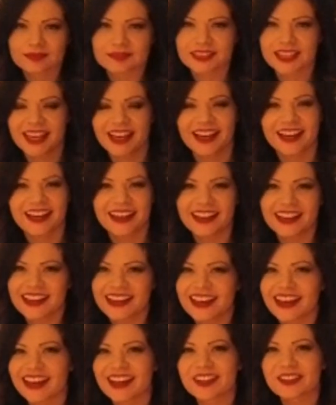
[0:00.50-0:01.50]

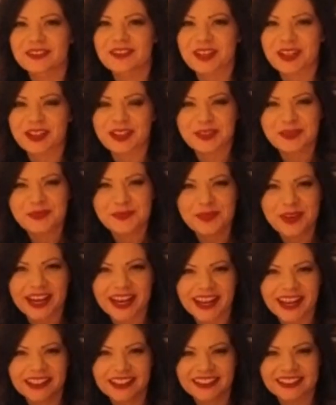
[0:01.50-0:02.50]
Hi, and welcome
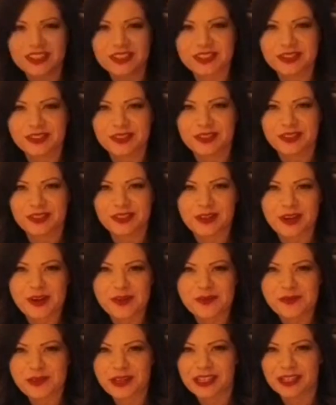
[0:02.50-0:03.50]
back to
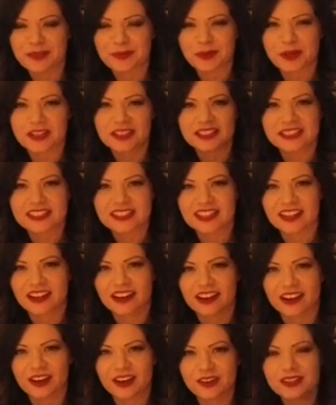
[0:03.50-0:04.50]
Wicked Wands
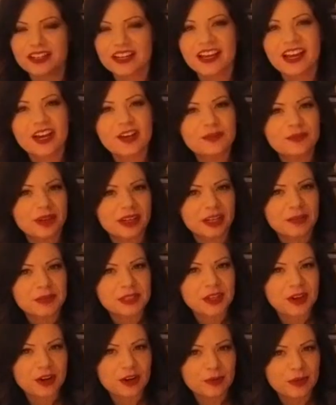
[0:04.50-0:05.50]
Tarot. My name
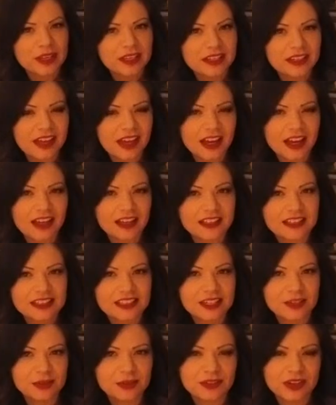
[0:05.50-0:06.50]
is Carmen, and
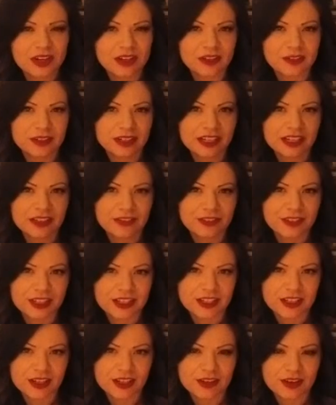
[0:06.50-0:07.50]
today we've got a reading for
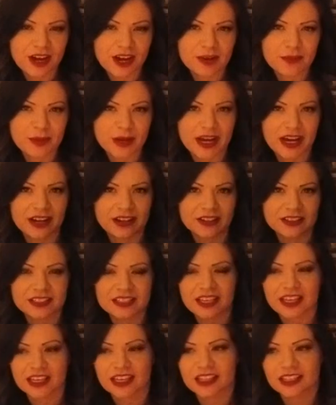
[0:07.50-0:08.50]
you about
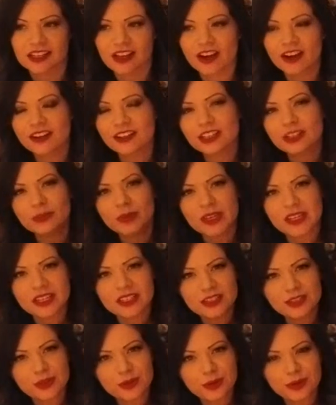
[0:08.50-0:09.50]
an
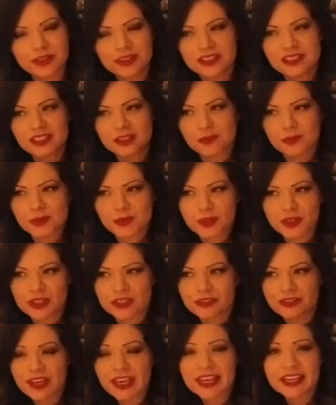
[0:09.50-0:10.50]
argument or some sort
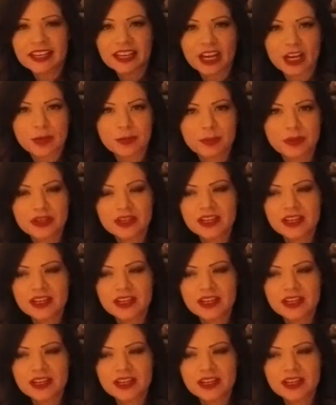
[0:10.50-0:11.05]
of hiccup,